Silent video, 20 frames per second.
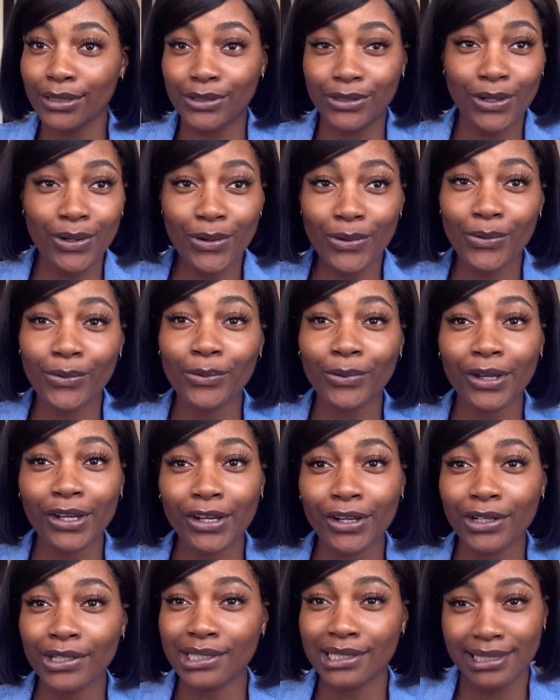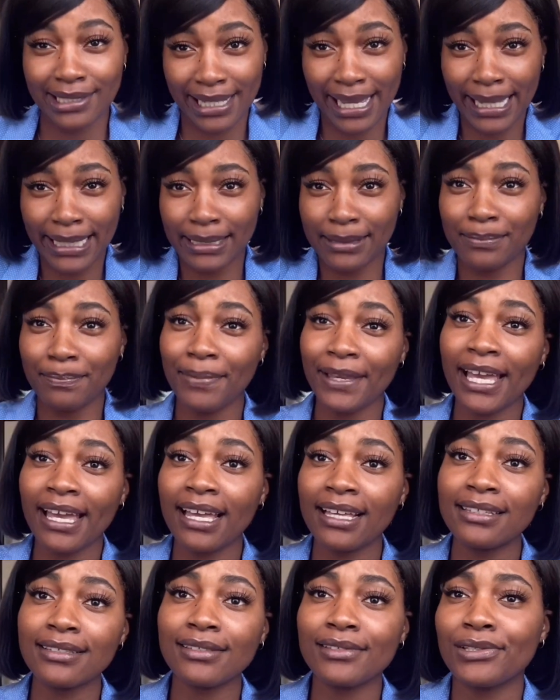don't wear tight
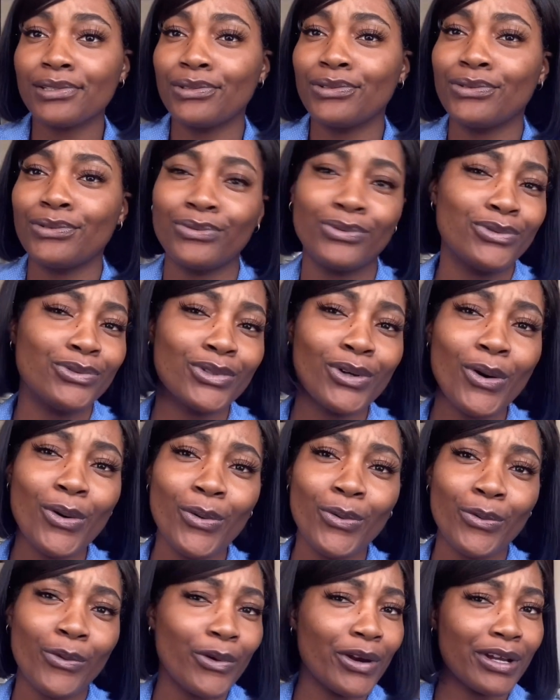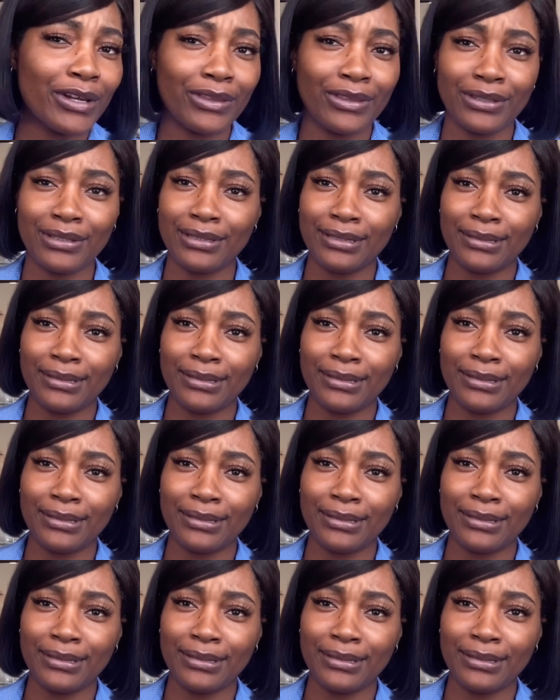pants, don't wear the